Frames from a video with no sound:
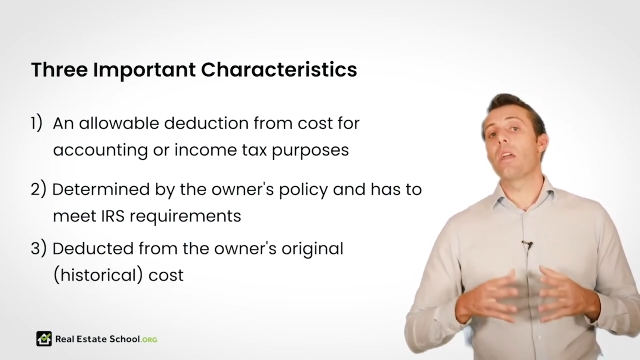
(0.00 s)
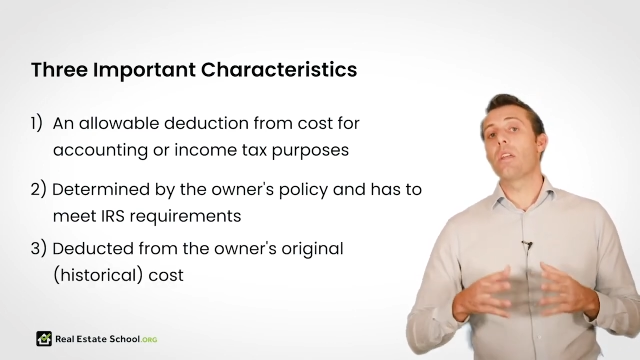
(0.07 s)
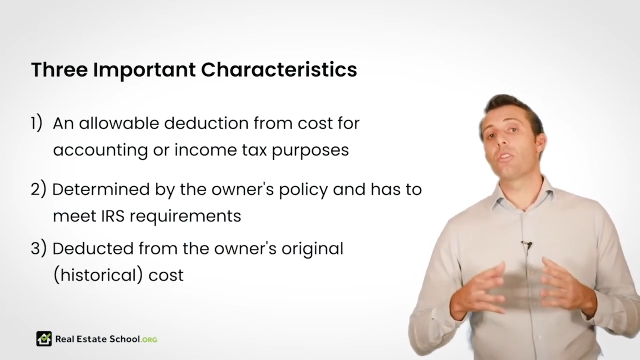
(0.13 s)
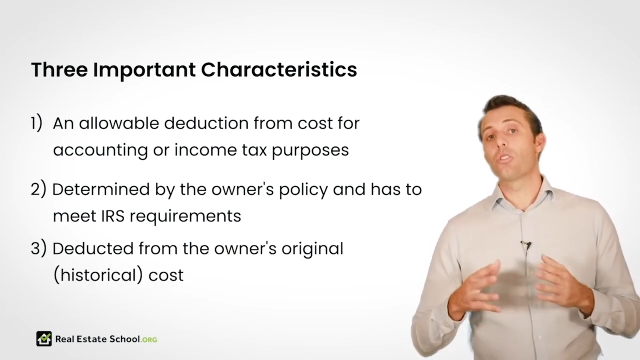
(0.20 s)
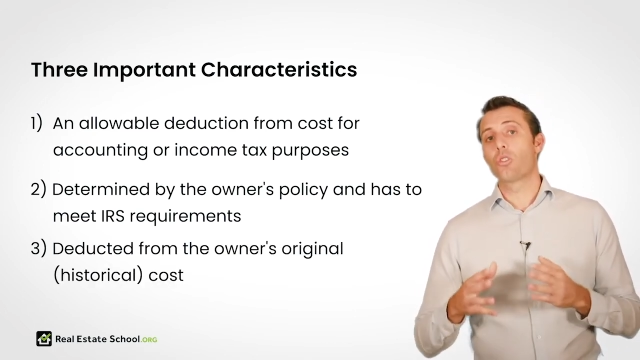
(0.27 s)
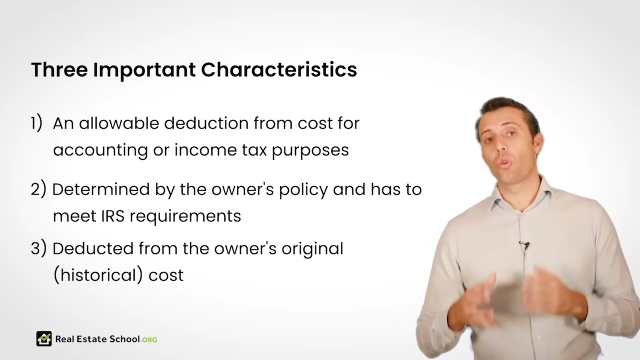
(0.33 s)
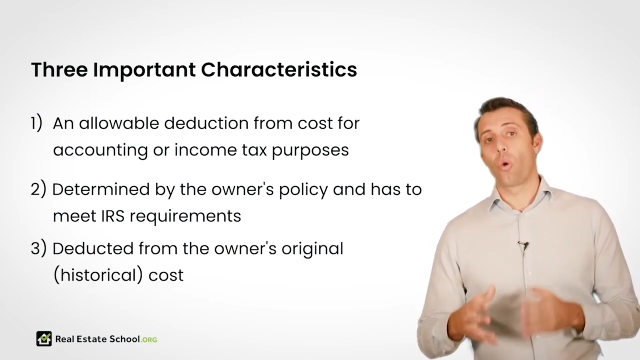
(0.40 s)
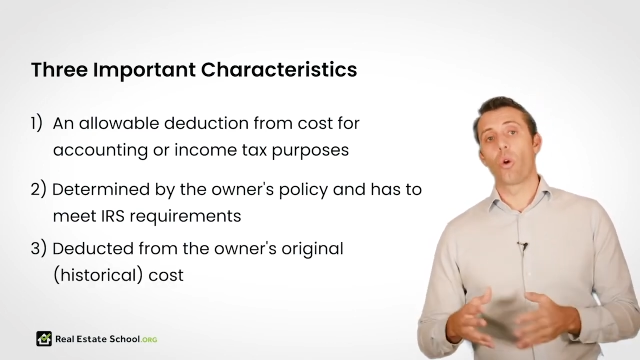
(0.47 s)

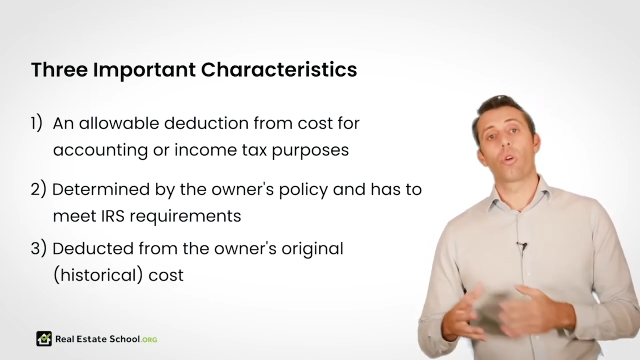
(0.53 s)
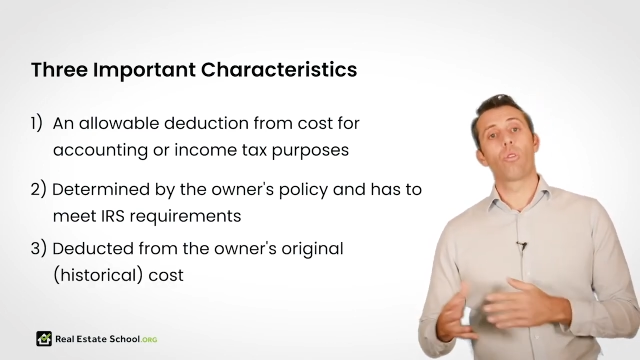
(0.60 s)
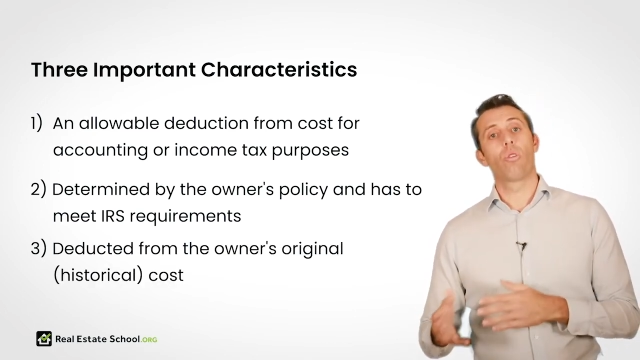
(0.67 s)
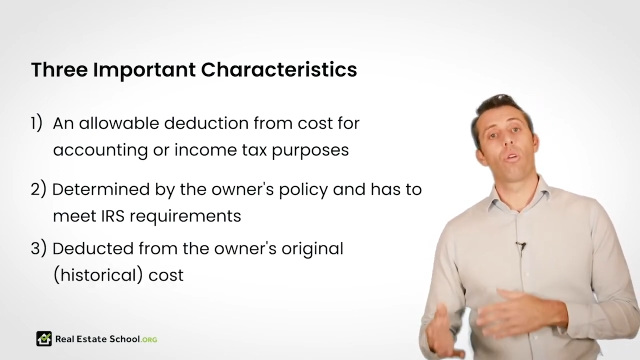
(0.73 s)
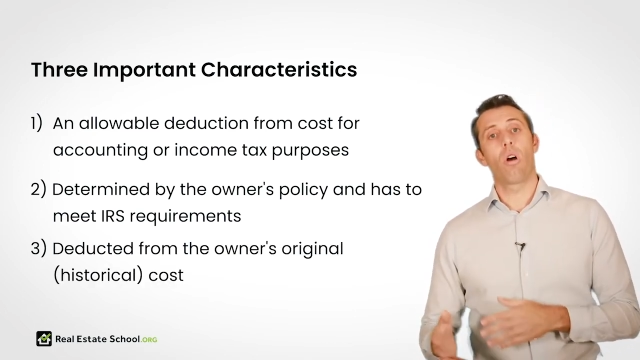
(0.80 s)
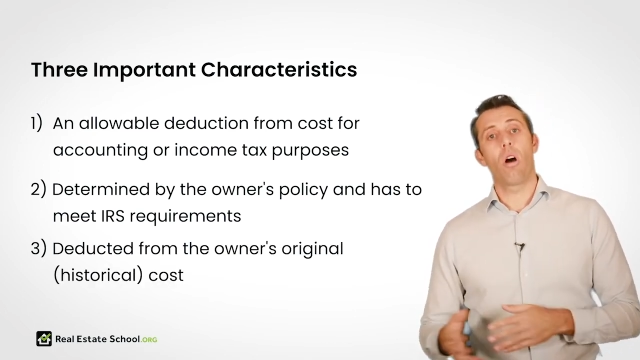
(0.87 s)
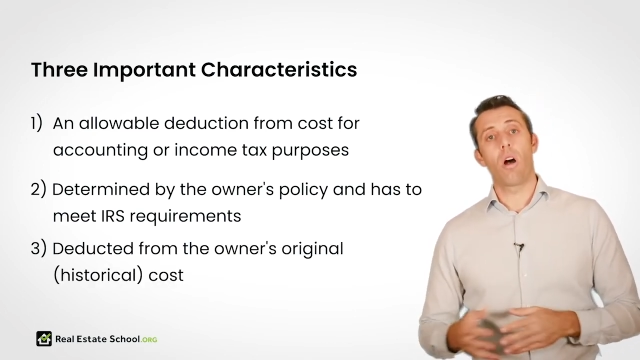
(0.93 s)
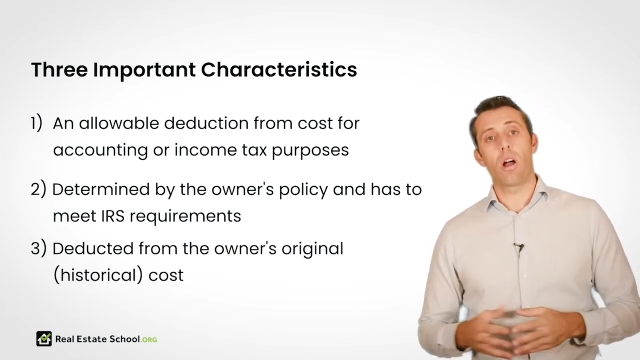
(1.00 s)

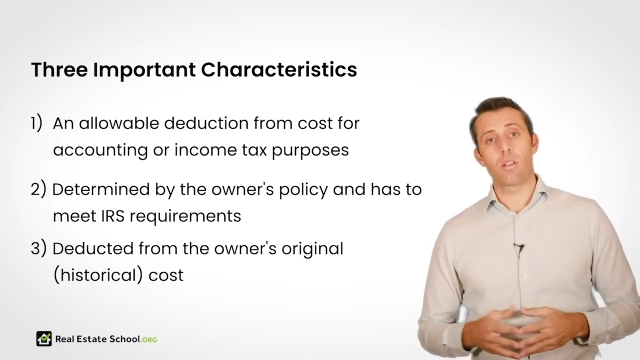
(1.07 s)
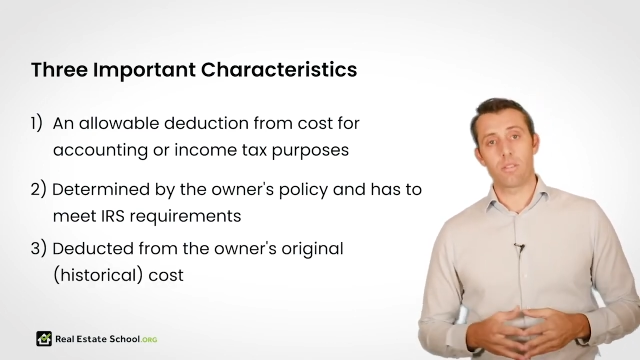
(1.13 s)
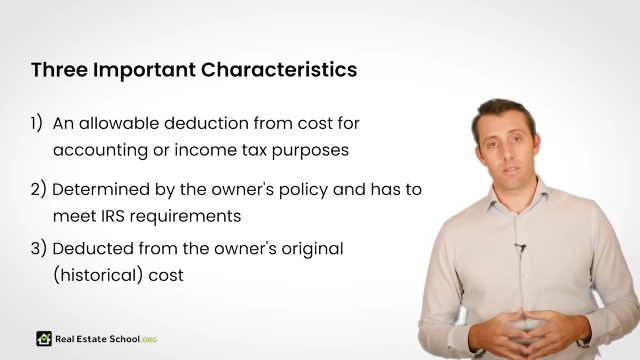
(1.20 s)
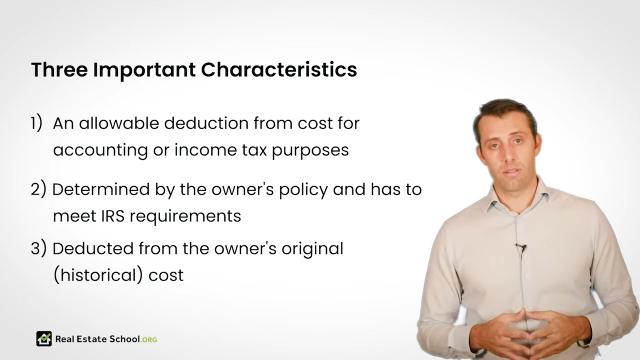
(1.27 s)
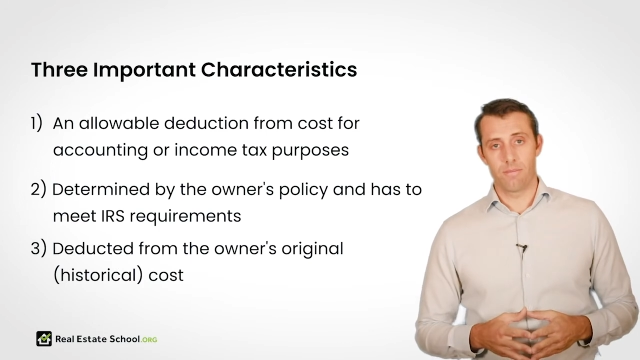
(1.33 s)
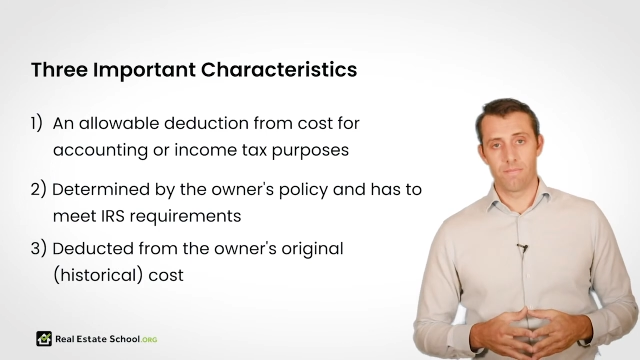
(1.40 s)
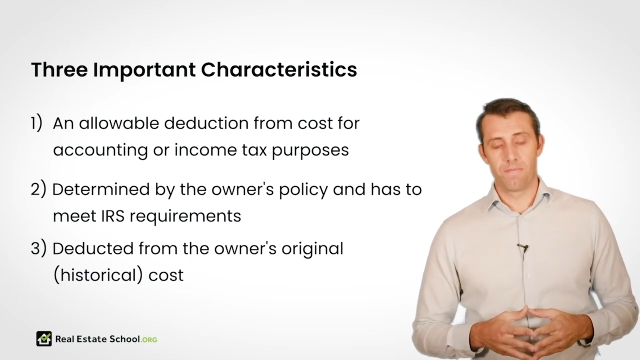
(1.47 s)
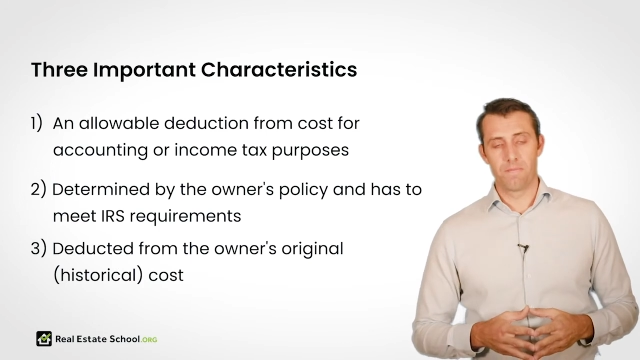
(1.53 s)
historical cost.